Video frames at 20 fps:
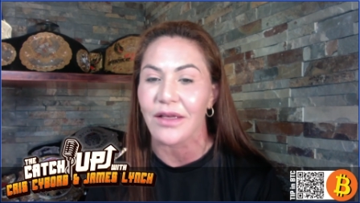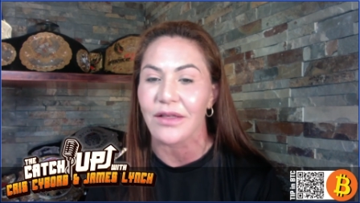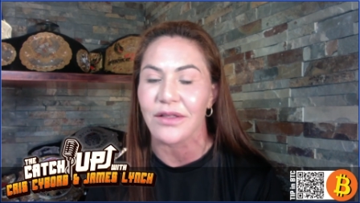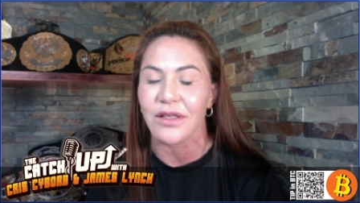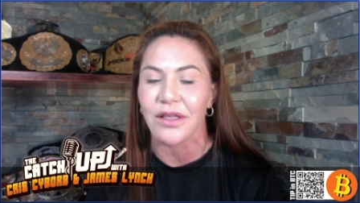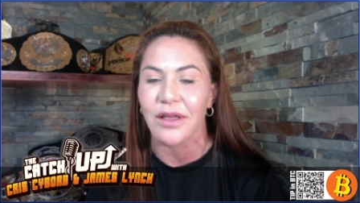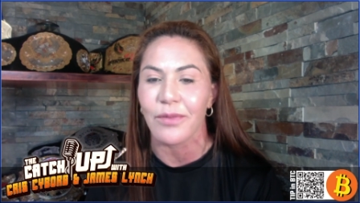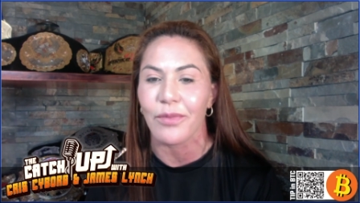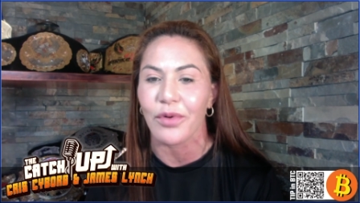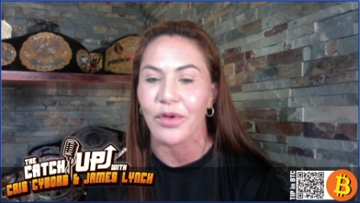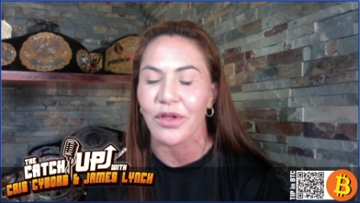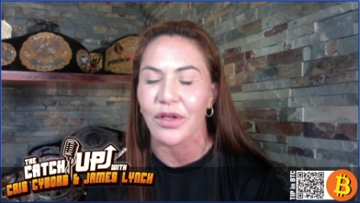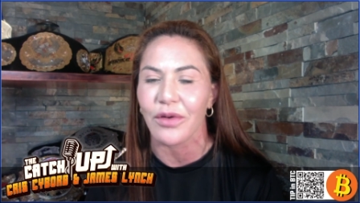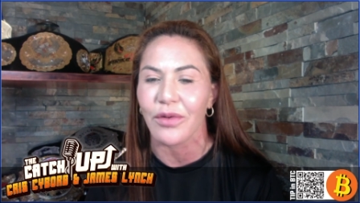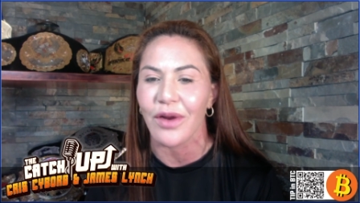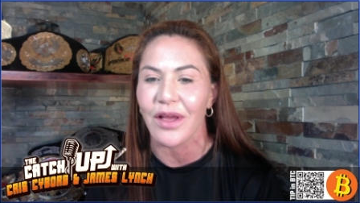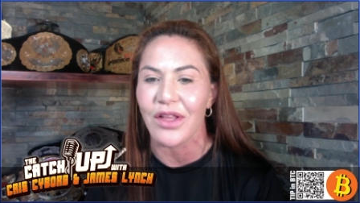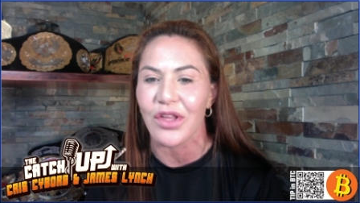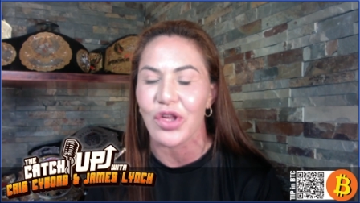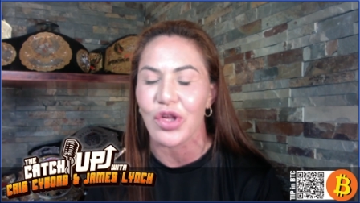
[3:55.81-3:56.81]
He did put a
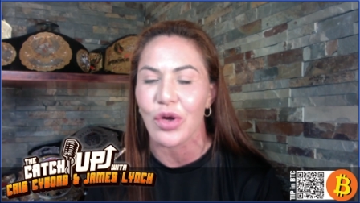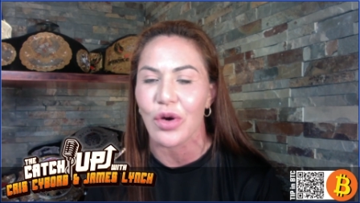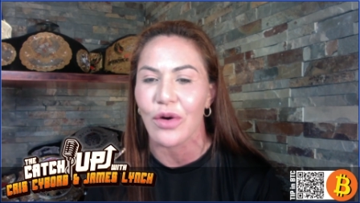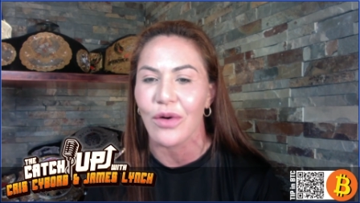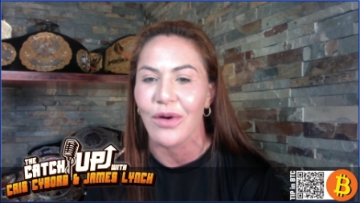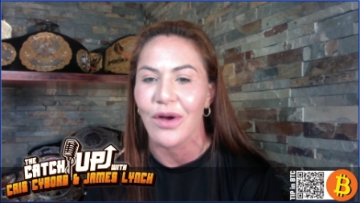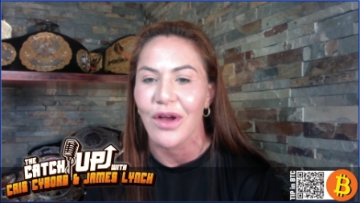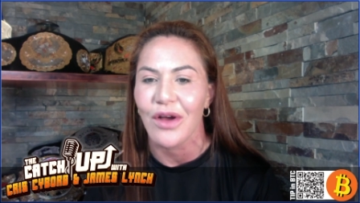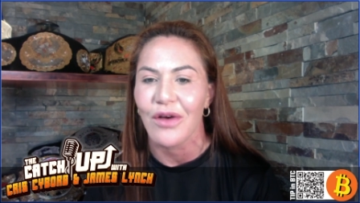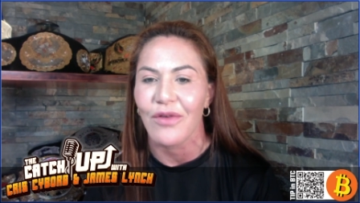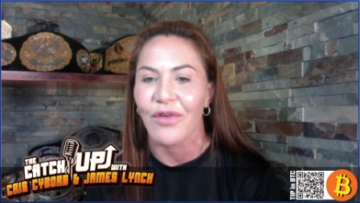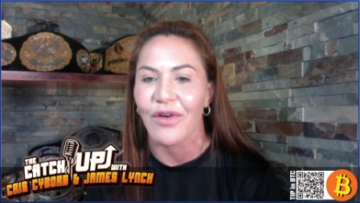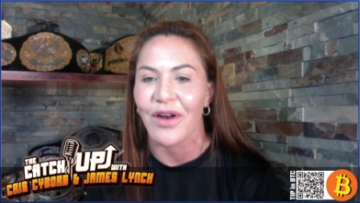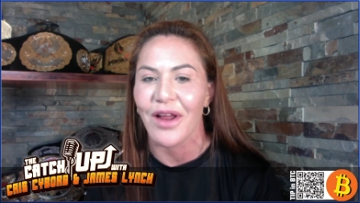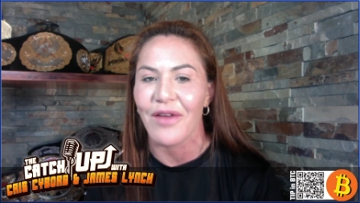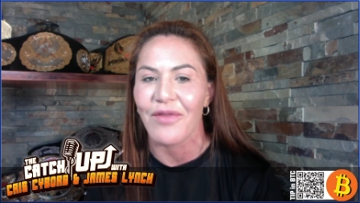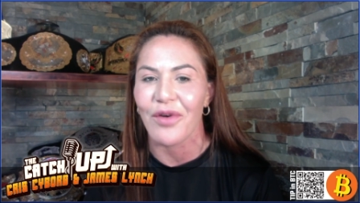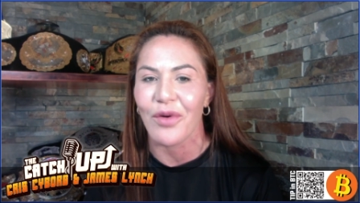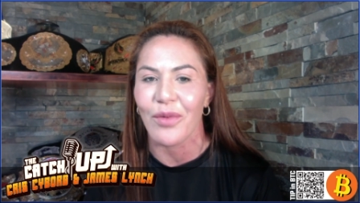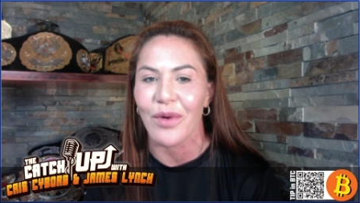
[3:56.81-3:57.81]
great show for
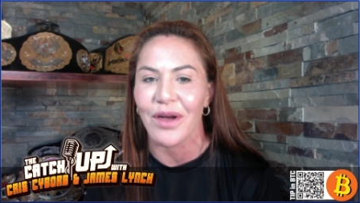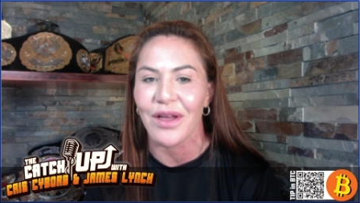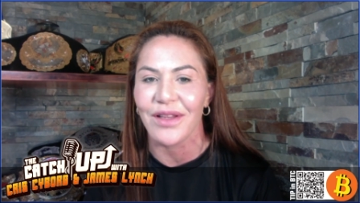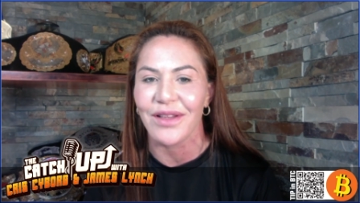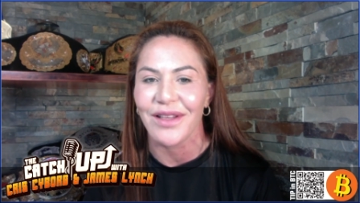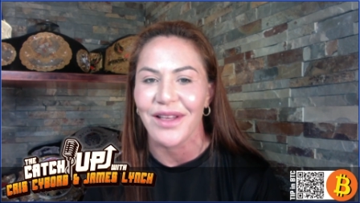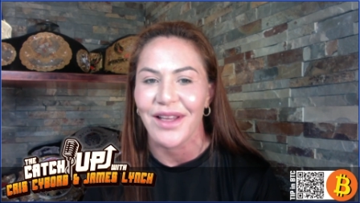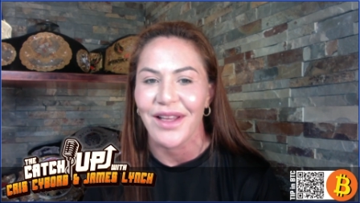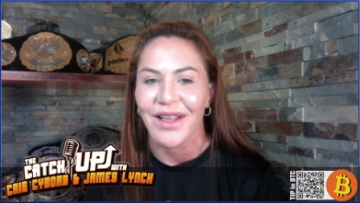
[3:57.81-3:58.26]
everyone